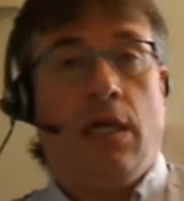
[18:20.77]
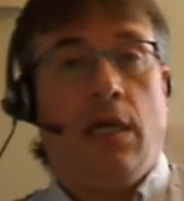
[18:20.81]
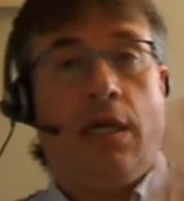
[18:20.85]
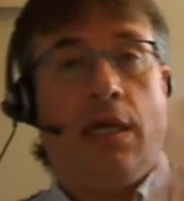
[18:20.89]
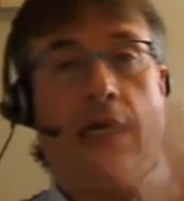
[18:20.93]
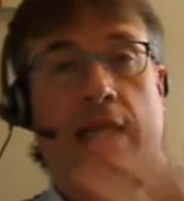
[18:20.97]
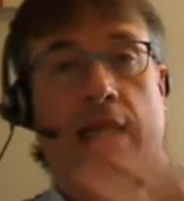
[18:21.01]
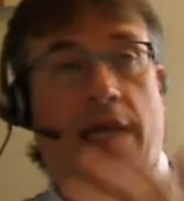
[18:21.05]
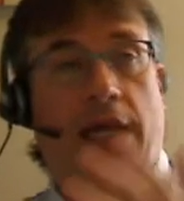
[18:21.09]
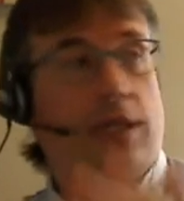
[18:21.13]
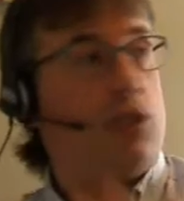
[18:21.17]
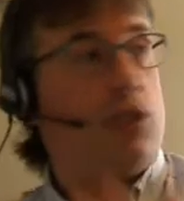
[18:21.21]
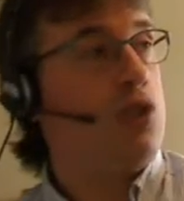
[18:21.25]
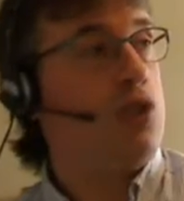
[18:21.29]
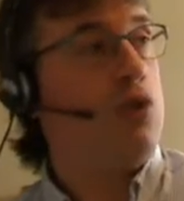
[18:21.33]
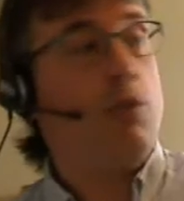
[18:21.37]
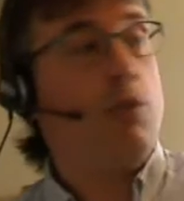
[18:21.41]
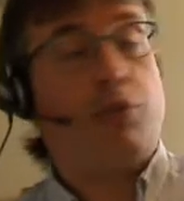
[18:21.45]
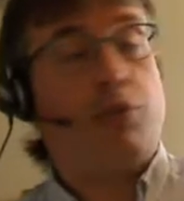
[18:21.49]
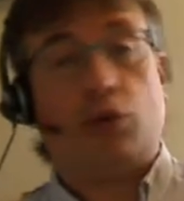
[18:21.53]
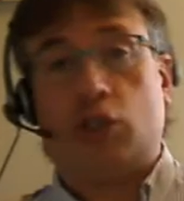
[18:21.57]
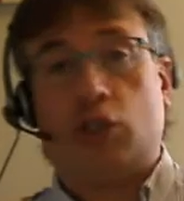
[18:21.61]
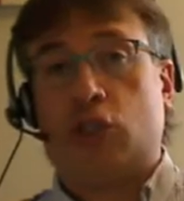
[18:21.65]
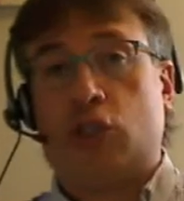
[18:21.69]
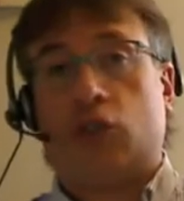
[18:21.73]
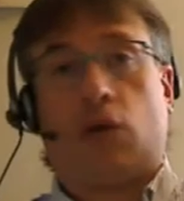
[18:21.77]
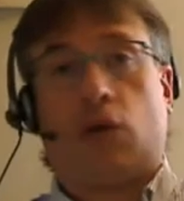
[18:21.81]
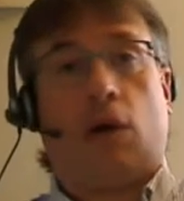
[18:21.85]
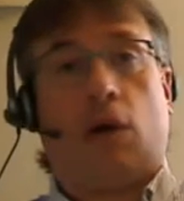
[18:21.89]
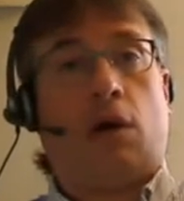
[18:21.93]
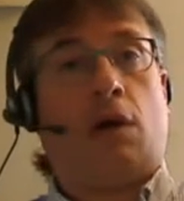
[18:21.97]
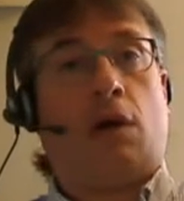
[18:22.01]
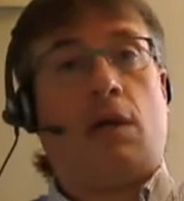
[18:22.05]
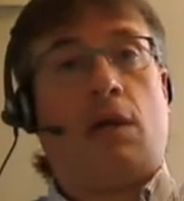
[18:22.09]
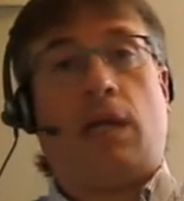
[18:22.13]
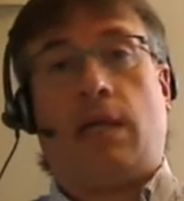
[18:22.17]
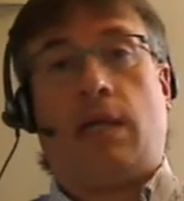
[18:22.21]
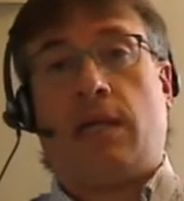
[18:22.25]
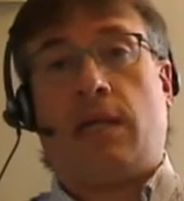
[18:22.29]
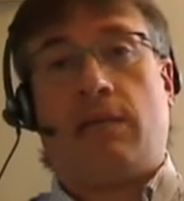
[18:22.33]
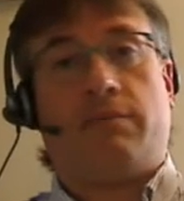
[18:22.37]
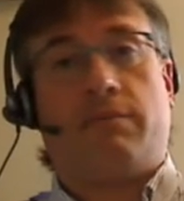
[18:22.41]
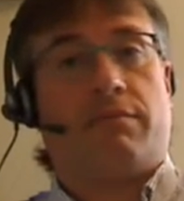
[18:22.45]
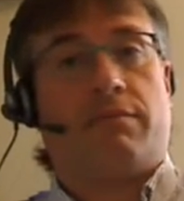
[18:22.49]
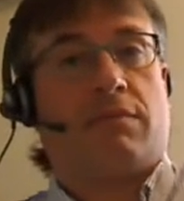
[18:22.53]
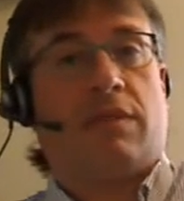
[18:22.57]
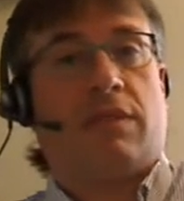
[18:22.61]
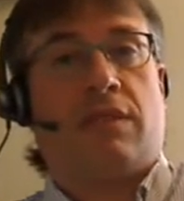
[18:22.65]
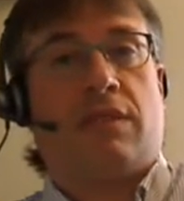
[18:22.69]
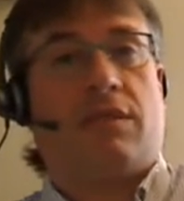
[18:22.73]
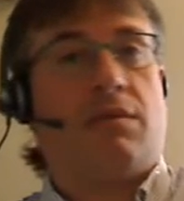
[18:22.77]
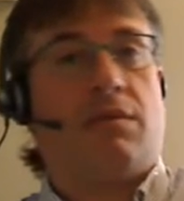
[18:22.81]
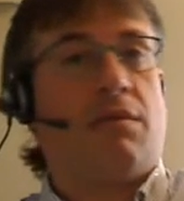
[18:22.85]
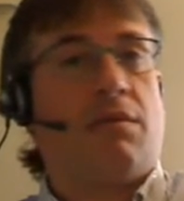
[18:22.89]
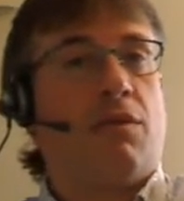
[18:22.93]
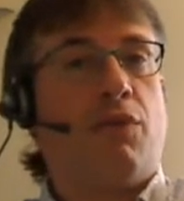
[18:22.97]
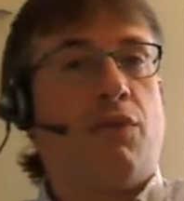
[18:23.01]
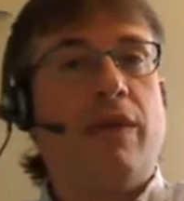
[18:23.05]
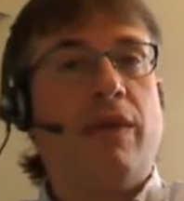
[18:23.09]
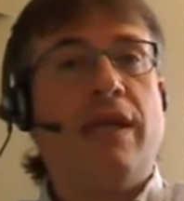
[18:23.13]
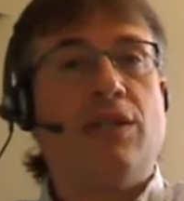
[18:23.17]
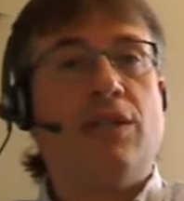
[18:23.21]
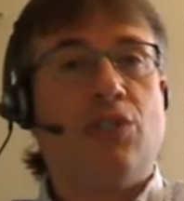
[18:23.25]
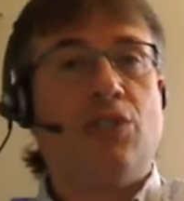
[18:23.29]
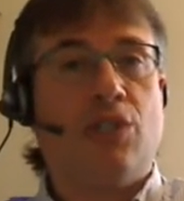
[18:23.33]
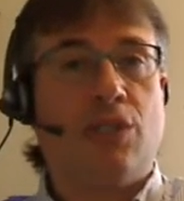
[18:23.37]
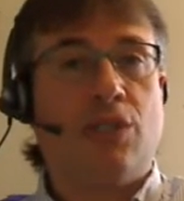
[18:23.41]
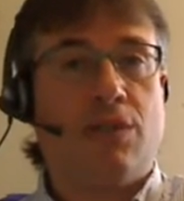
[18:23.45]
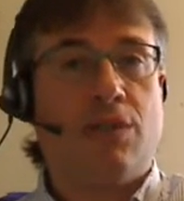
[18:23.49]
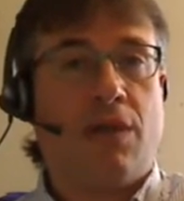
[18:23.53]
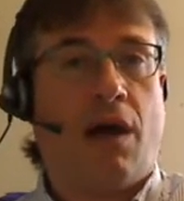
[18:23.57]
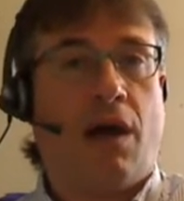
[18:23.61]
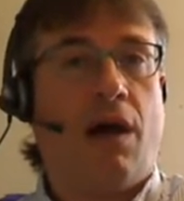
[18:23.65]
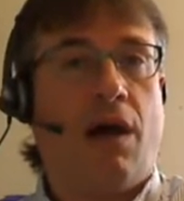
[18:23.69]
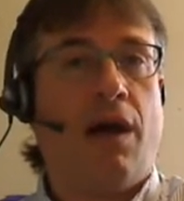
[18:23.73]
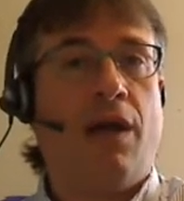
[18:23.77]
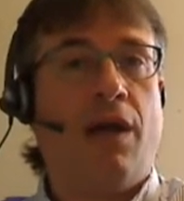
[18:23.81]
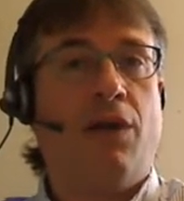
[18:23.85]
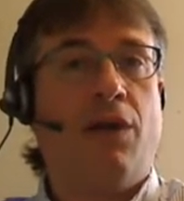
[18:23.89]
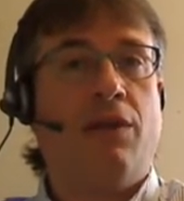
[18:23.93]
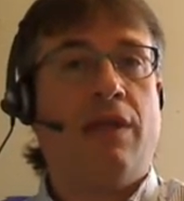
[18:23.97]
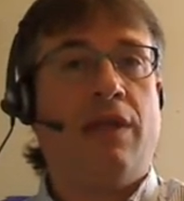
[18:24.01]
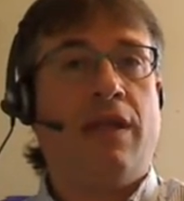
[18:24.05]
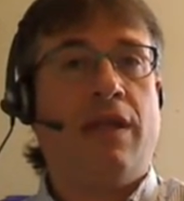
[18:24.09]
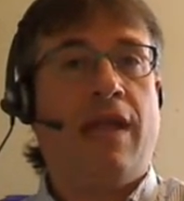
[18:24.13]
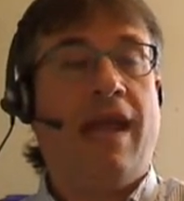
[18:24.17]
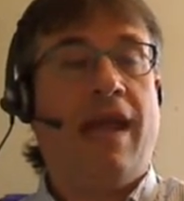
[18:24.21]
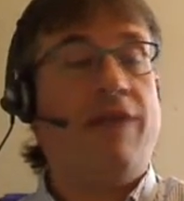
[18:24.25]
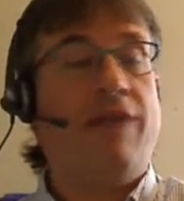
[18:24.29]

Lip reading: it's like super strong, like it's 3 inches higher than